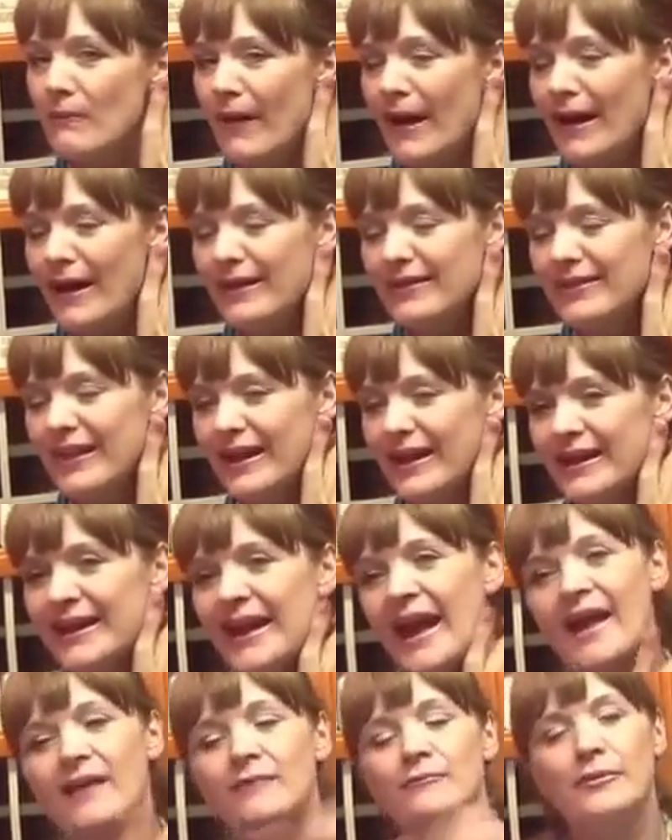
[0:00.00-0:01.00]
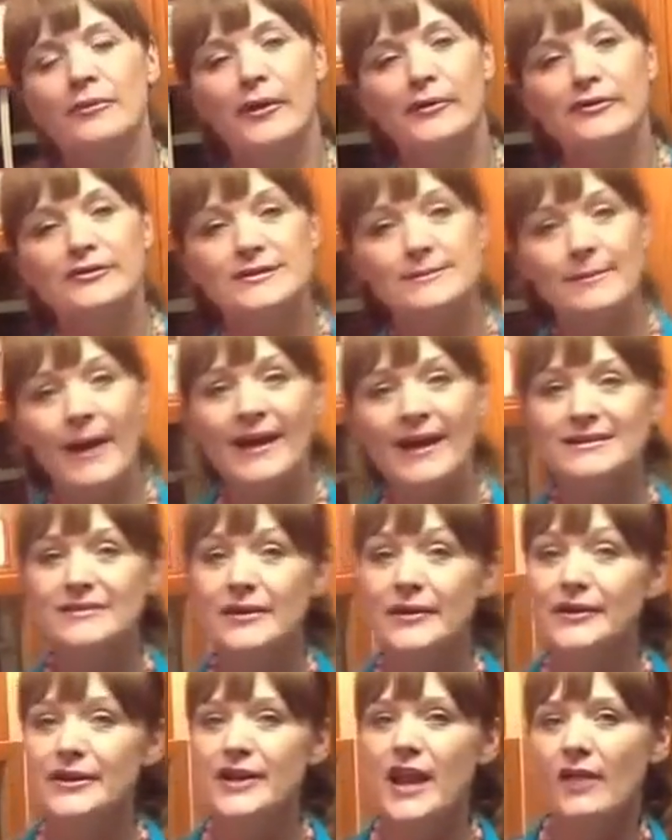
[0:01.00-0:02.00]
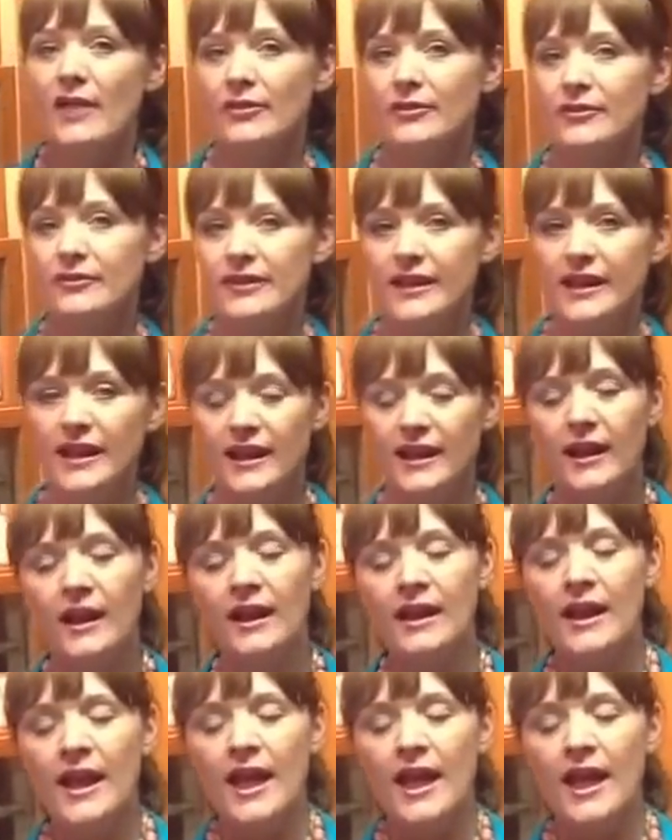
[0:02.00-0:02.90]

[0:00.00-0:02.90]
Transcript: but then again, produce bags are another thing